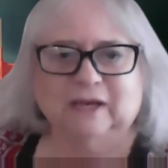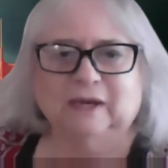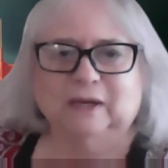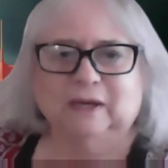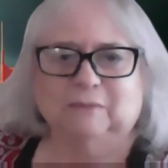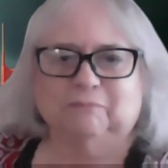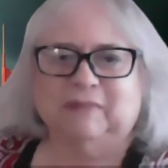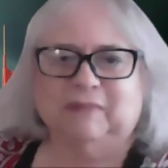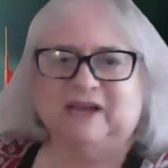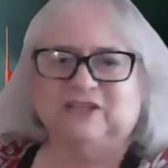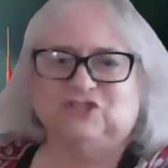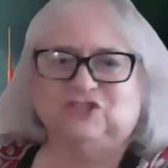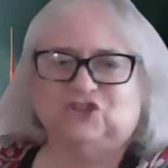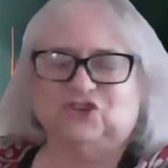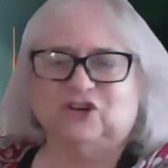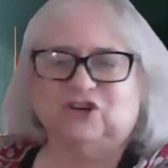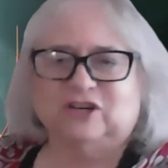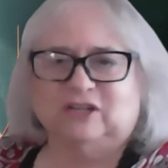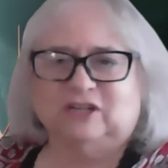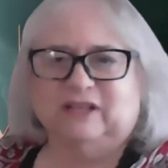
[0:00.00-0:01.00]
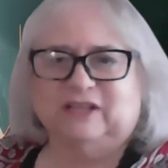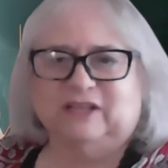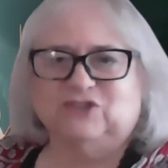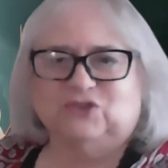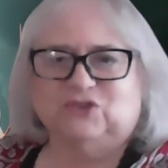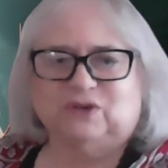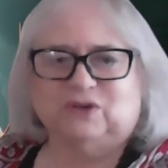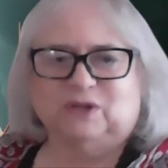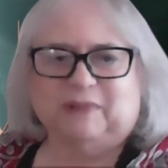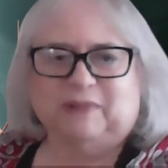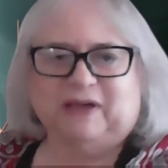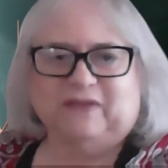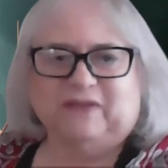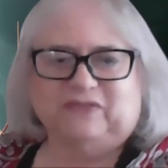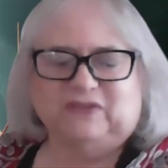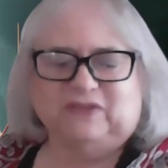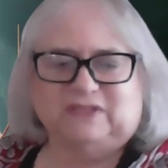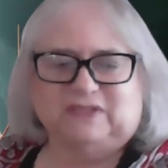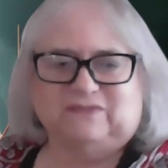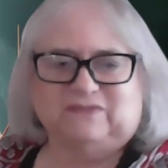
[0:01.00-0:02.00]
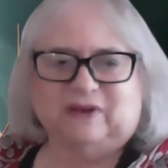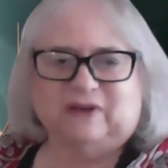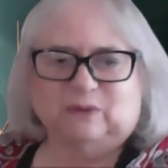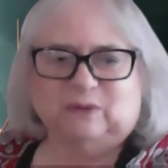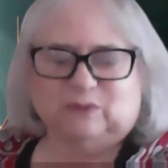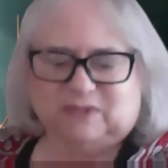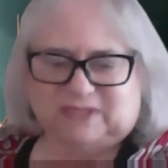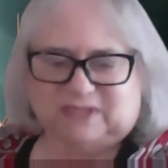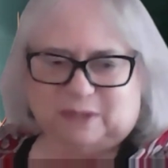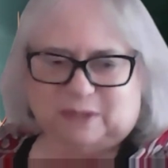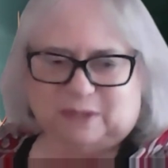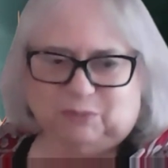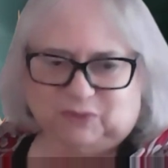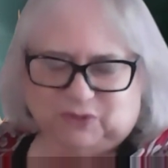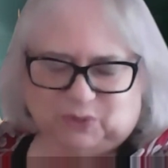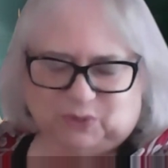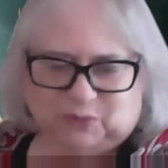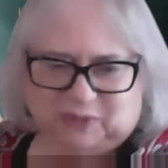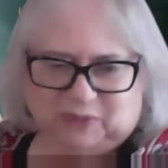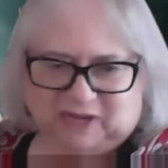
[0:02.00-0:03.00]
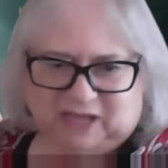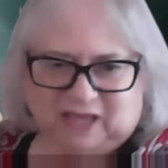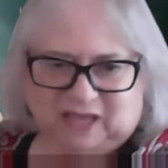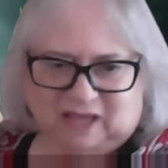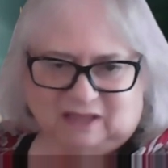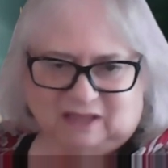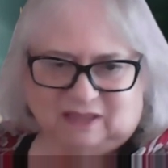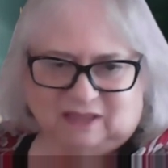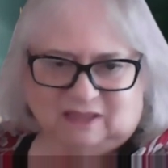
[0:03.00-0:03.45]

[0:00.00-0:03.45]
My journal entry about this event was April twenty-eighth.